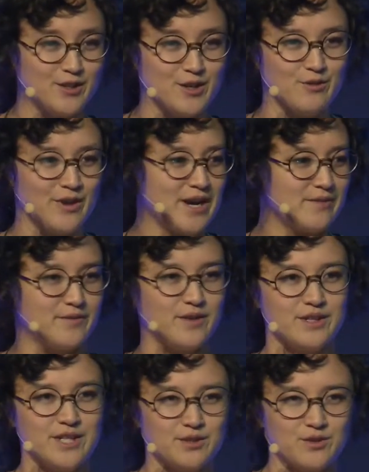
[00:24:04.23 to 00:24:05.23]
they're great for
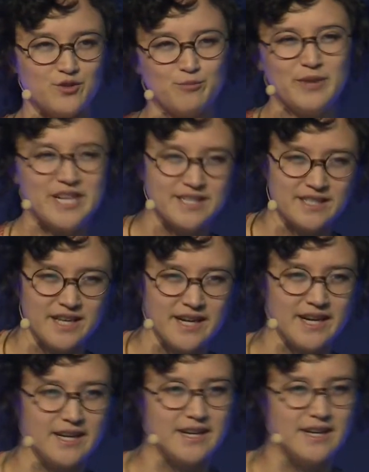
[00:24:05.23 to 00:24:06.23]
these sort of
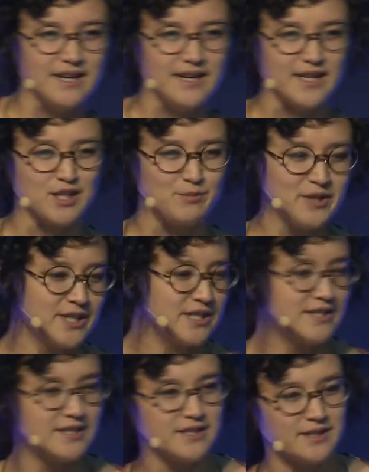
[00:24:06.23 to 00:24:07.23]
baseline
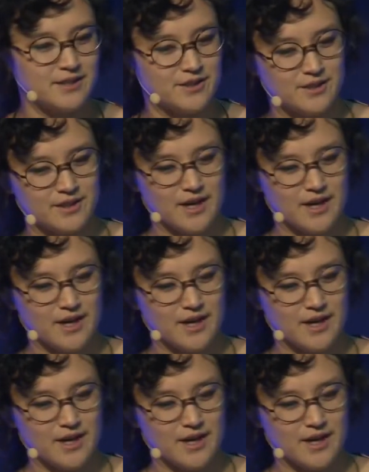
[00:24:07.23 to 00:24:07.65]
experiences.